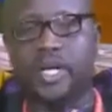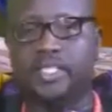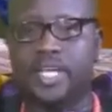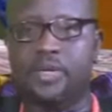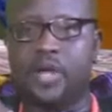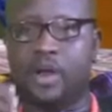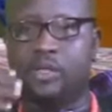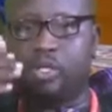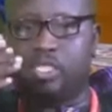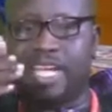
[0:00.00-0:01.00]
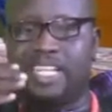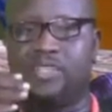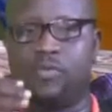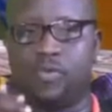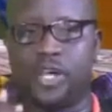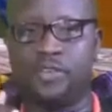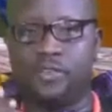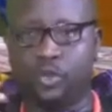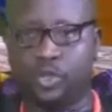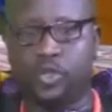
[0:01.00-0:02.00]
Then you can also search in
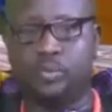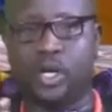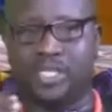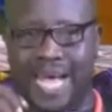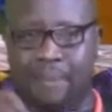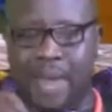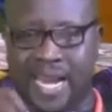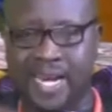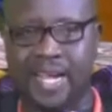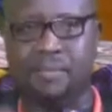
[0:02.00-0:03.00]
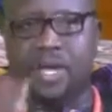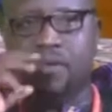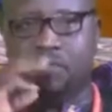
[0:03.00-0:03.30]
YouTube, just type my name,